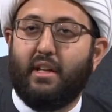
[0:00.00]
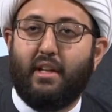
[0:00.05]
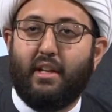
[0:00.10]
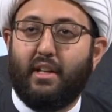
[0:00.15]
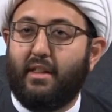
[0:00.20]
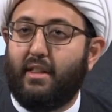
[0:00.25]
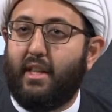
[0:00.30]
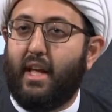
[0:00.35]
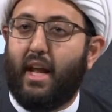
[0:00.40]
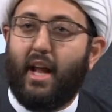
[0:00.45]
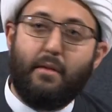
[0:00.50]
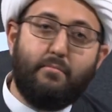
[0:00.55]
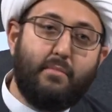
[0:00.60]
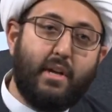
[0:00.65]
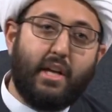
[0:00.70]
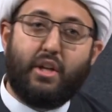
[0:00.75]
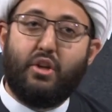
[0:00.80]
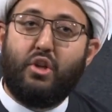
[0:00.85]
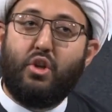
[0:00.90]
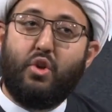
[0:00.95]
that I
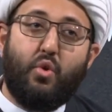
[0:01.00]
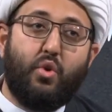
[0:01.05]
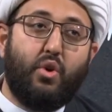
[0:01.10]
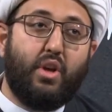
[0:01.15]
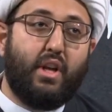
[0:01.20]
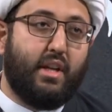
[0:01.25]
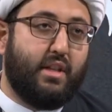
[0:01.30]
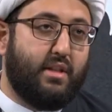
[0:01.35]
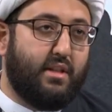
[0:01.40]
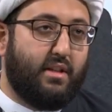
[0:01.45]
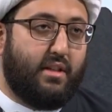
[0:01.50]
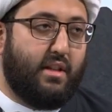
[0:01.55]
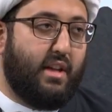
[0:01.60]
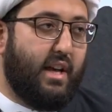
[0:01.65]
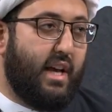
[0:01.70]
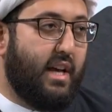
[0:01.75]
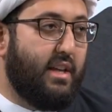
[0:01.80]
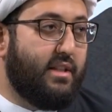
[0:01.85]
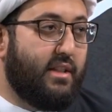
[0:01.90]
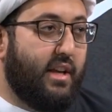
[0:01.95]
make noise
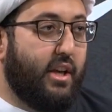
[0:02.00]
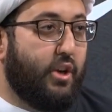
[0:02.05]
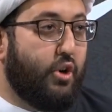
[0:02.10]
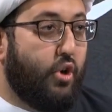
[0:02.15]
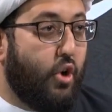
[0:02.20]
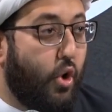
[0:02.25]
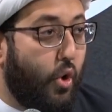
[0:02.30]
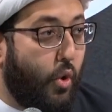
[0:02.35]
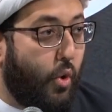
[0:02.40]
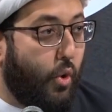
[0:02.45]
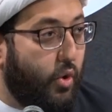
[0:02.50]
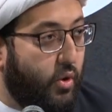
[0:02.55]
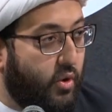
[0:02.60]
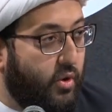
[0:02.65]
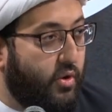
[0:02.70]
as I go.